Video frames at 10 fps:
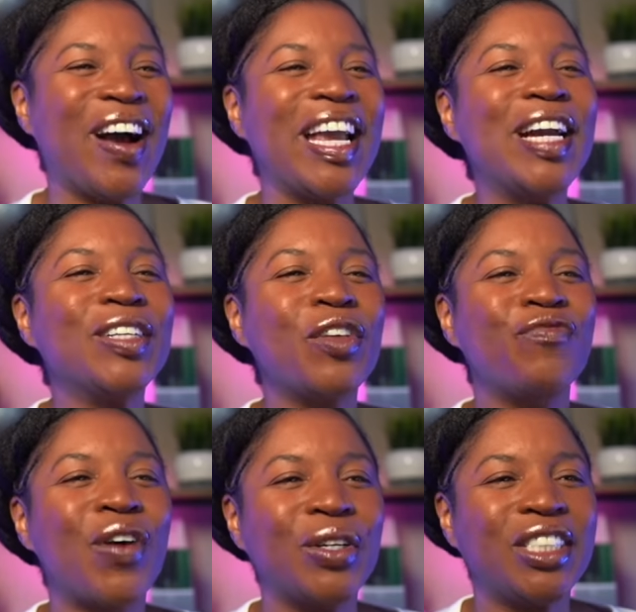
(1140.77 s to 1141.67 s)
Now, here's the
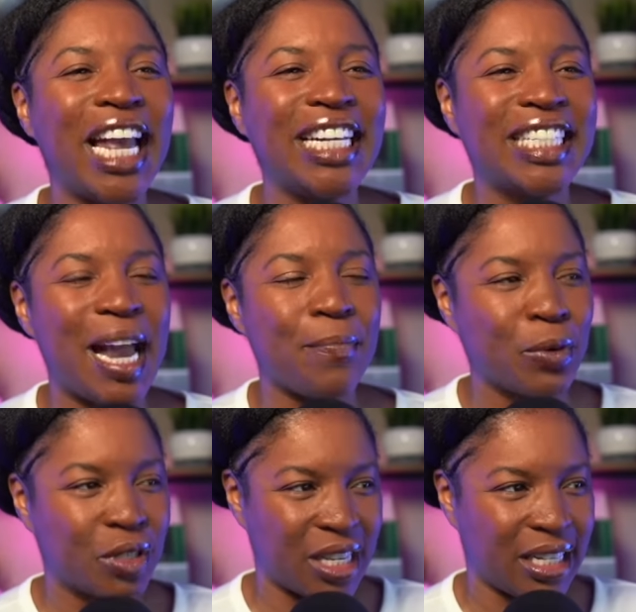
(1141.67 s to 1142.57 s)
first
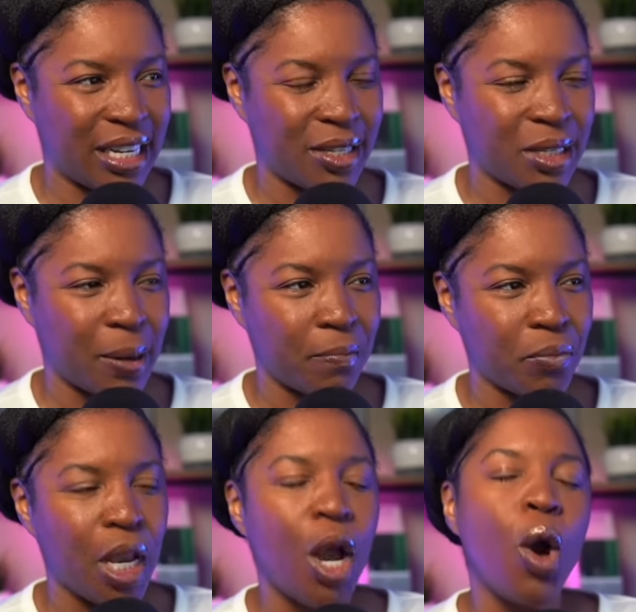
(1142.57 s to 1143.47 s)
example sentence
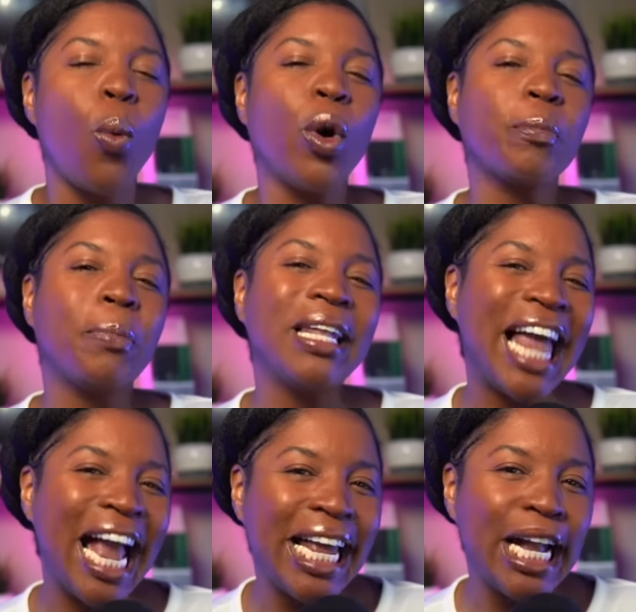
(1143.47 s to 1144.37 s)
We're
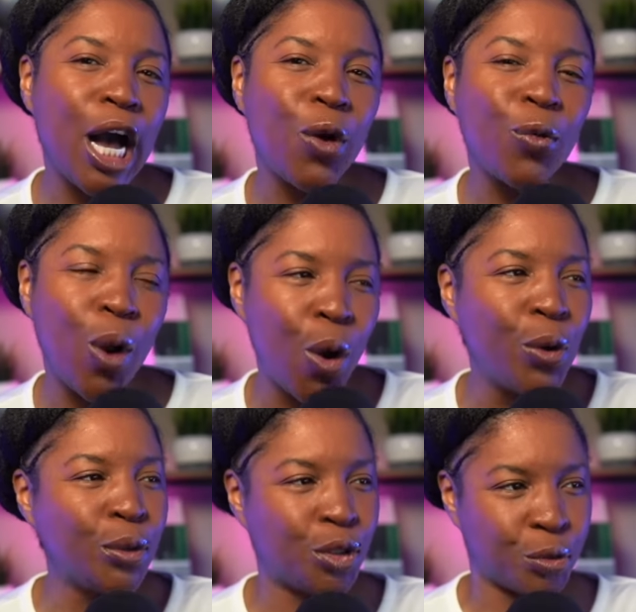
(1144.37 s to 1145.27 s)
planning a
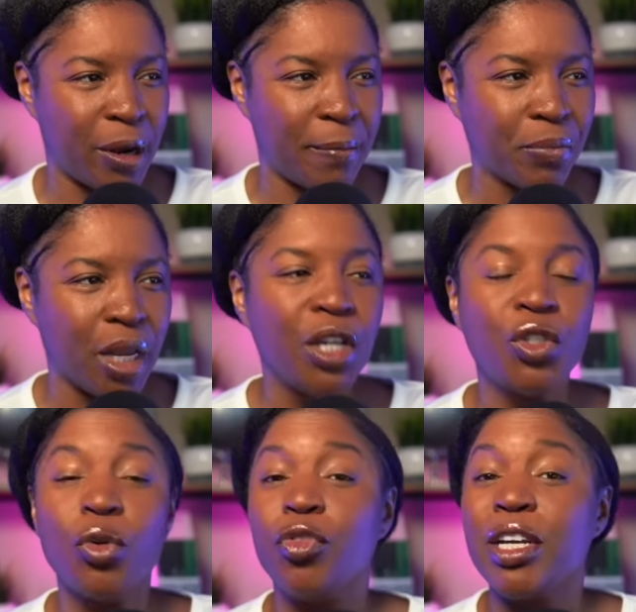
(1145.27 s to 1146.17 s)
road trip
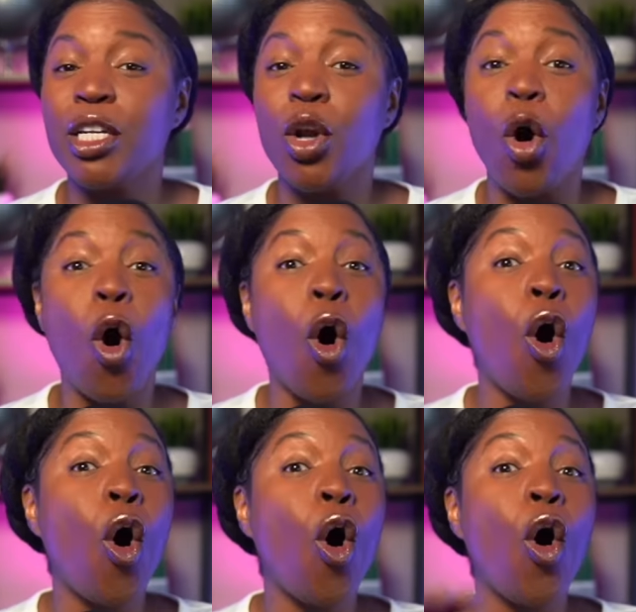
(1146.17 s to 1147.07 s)
to visit
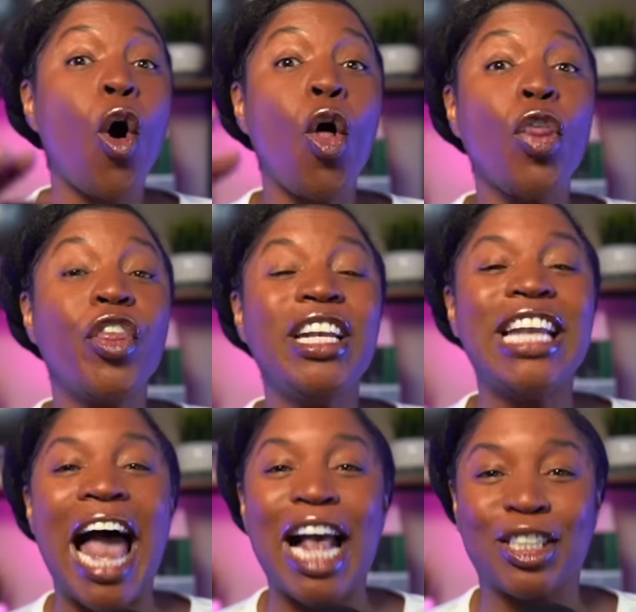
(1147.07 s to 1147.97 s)
all the
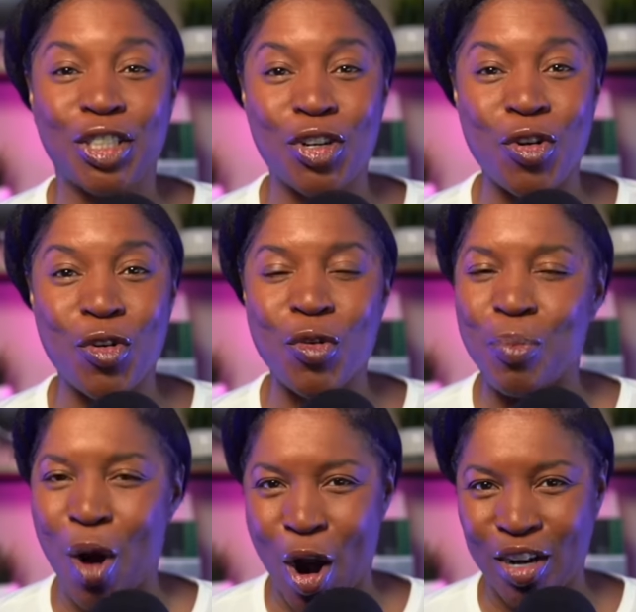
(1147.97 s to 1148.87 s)
national
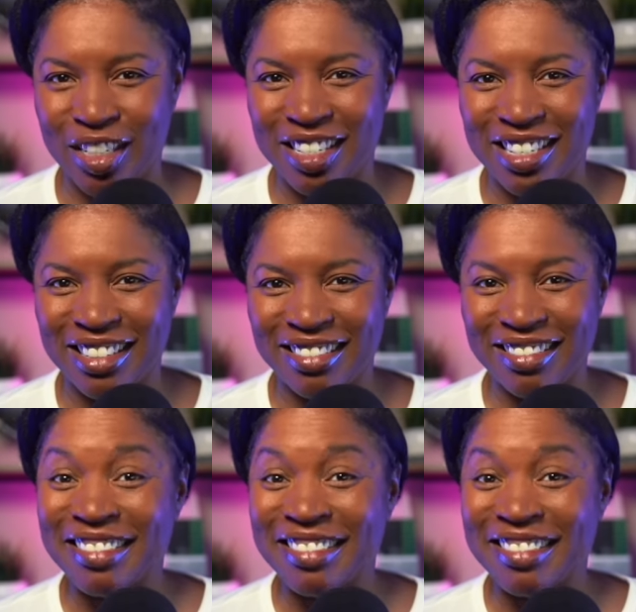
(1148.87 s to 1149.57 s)
parks.